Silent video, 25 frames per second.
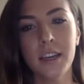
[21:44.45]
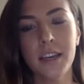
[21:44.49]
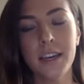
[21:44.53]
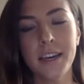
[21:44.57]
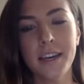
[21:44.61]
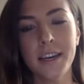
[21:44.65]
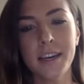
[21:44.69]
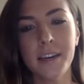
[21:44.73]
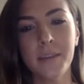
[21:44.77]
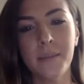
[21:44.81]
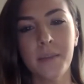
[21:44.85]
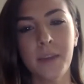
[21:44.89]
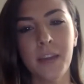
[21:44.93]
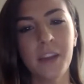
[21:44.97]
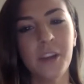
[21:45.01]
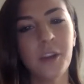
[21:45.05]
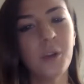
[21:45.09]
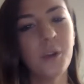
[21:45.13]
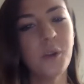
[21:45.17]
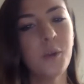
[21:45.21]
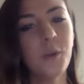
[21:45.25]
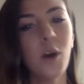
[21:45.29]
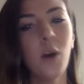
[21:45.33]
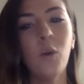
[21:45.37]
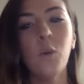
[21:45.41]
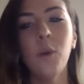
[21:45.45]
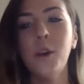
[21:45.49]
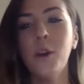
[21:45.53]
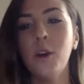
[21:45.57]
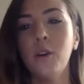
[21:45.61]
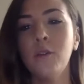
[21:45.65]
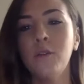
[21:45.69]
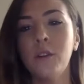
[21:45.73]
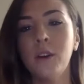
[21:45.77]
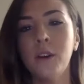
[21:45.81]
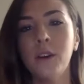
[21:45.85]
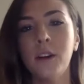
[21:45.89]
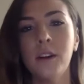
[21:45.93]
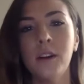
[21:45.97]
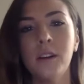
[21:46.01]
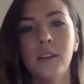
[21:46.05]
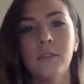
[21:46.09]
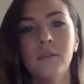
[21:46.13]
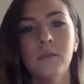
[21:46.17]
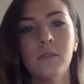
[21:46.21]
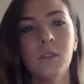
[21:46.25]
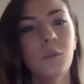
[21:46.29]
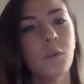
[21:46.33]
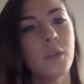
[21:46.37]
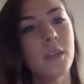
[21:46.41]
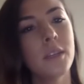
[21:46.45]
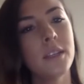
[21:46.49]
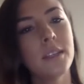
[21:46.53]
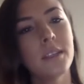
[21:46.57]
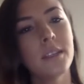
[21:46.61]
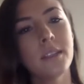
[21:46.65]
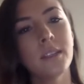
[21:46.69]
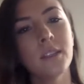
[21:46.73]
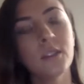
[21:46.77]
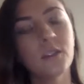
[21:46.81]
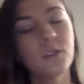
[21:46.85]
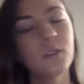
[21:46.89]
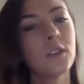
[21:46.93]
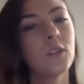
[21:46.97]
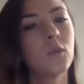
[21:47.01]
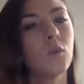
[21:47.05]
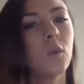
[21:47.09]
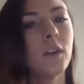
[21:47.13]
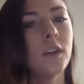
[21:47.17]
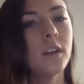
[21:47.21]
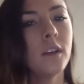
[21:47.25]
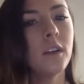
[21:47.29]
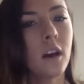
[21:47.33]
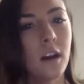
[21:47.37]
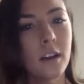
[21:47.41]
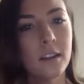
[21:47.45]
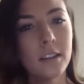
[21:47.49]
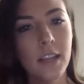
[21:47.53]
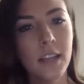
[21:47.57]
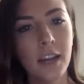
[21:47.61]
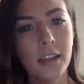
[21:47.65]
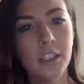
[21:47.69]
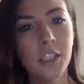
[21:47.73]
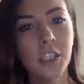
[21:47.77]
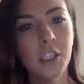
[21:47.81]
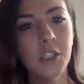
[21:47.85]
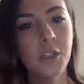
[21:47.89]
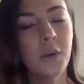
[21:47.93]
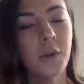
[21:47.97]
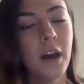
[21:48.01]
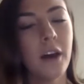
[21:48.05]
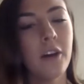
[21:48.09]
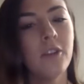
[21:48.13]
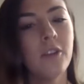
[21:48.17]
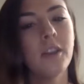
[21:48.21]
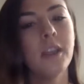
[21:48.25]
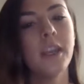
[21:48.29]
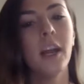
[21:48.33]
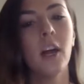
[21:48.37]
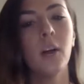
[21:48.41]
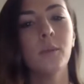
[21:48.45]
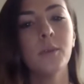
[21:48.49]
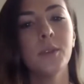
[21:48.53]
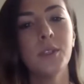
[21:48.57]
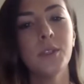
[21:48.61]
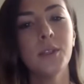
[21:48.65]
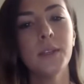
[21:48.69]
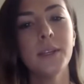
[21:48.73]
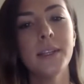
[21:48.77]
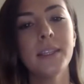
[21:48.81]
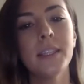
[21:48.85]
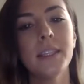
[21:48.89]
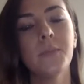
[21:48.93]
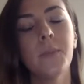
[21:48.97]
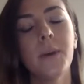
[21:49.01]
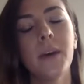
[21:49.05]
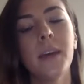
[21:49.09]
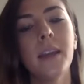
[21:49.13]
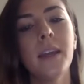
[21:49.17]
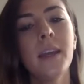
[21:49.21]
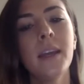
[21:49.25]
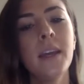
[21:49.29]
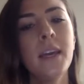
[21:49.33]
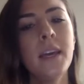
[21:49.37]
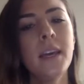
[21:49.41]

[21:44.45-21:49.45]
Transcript: I know you all went over the reasons students would contact you, how you can help students, but